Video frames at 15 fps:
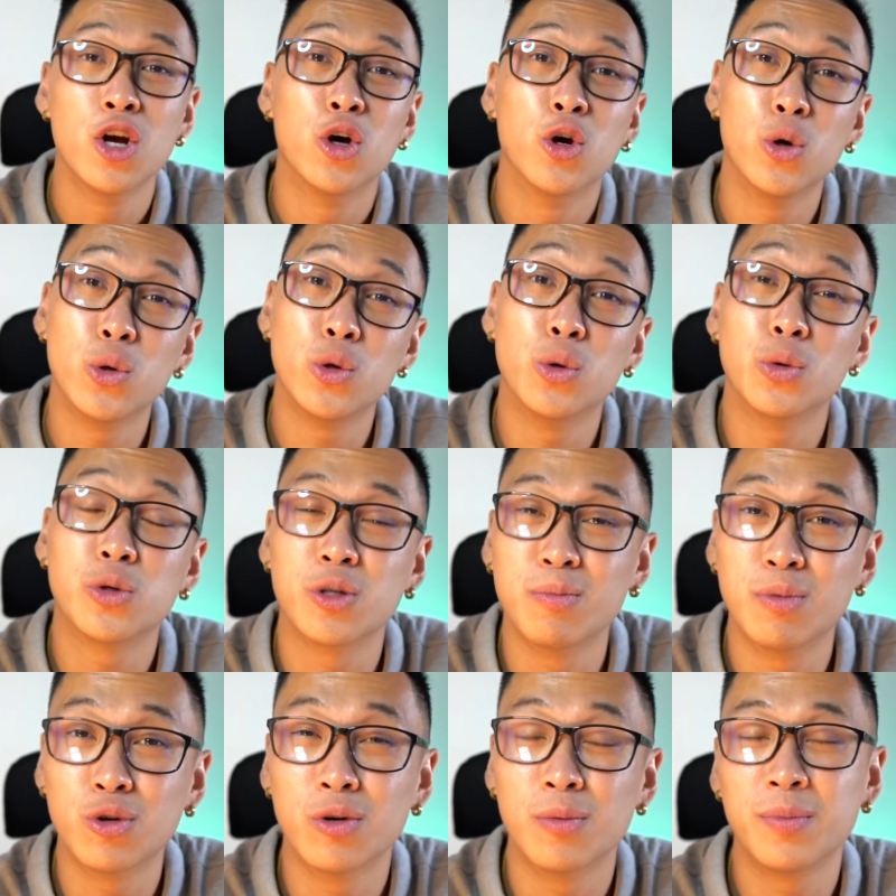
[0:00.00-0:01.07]
who you
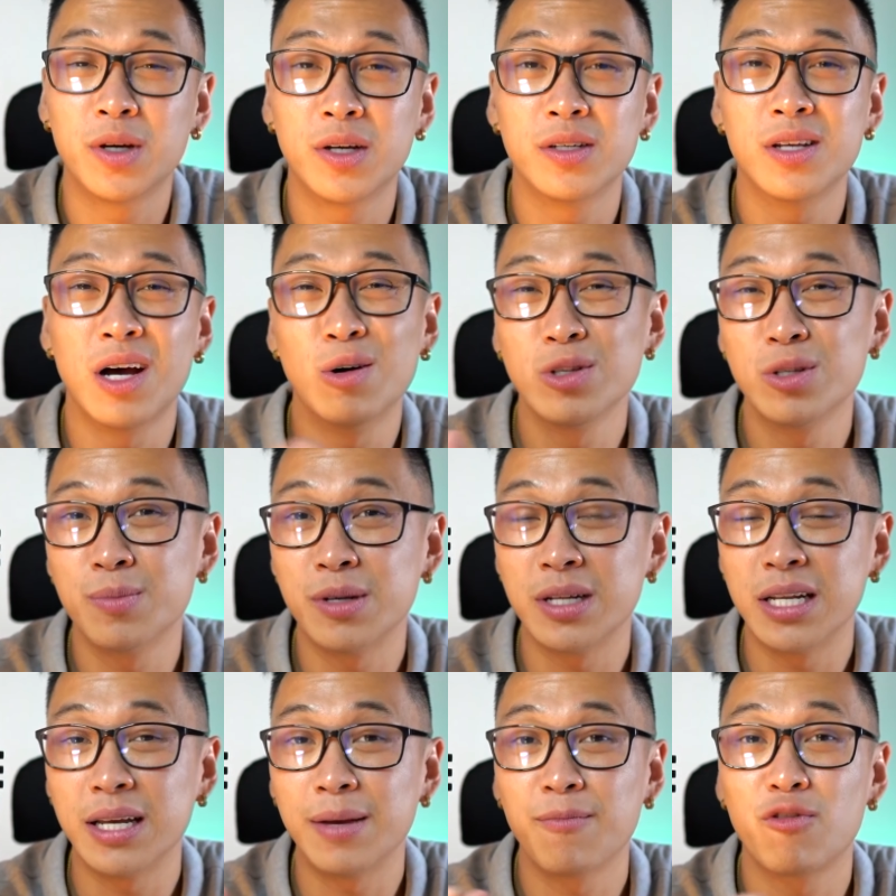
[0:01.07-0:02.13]
support, because
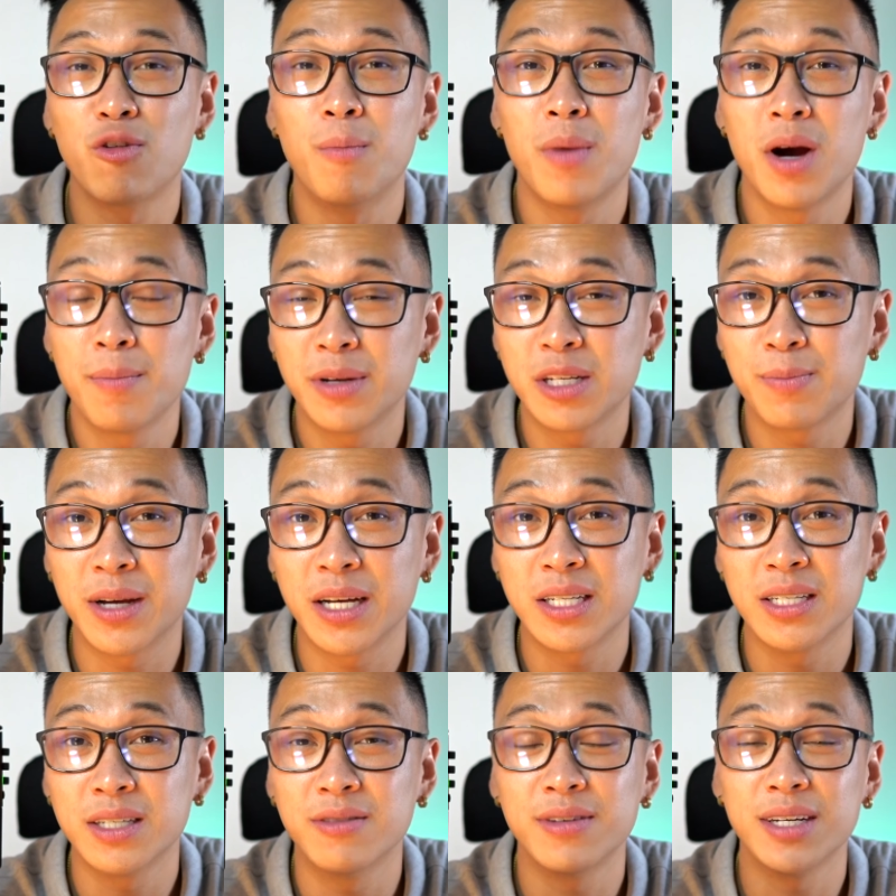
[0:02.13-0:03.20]
ultimately from my
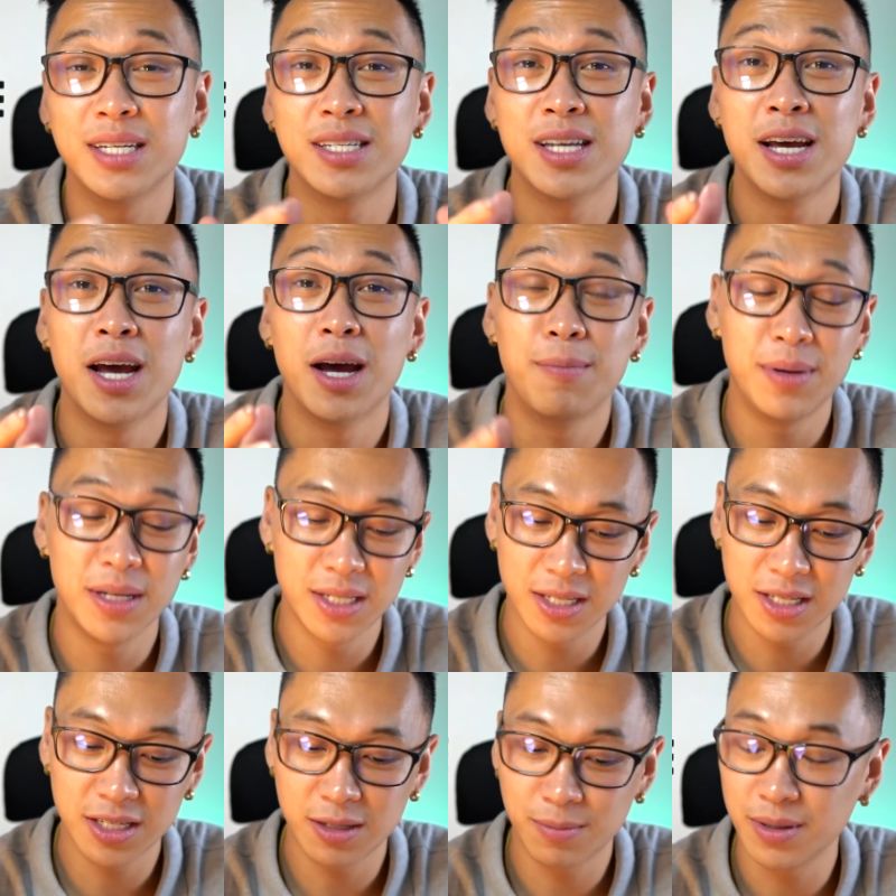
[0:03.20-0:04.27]
perspective is a
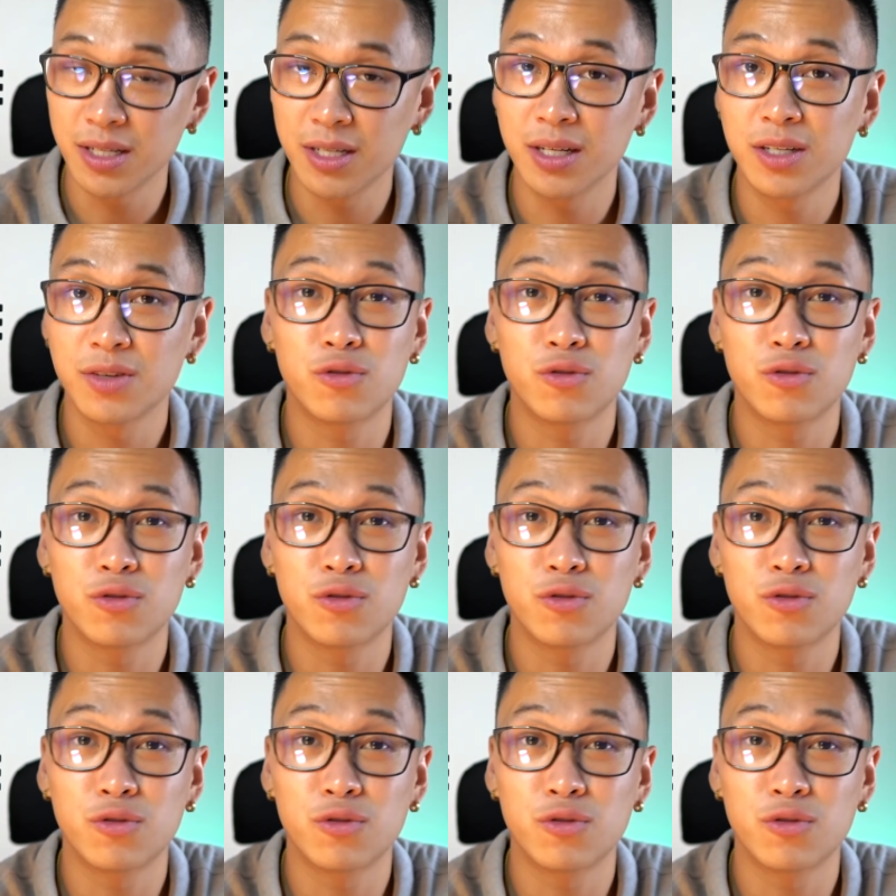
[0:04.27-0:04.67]
business is a business.